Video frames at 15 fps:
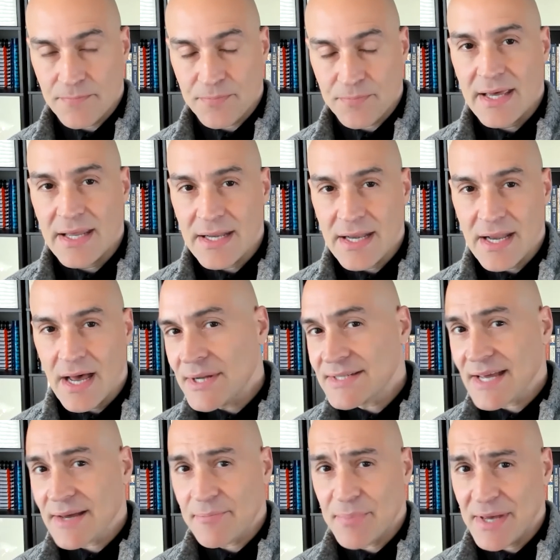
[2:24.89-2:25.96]
And I'm going to
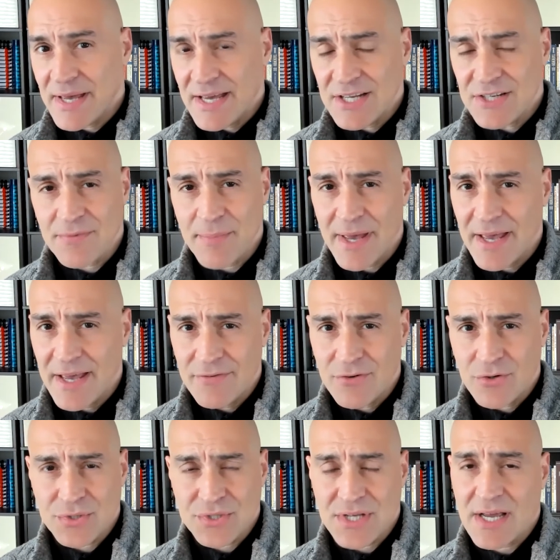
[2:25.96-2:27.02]
take a page from
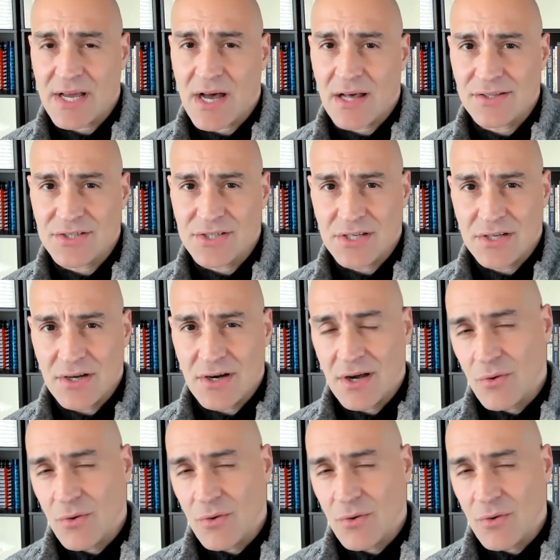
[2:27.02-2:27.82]
behavioral psychology here,